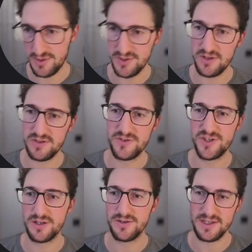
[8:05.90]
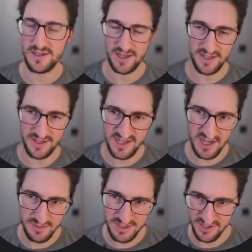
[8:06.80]
not generating any
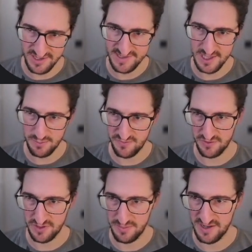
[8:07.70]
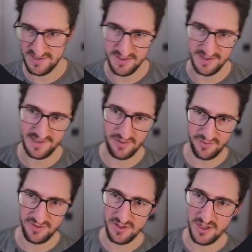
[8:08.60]
garbage except for the parser itself
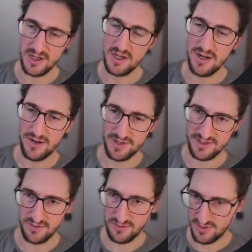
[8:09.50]
right now.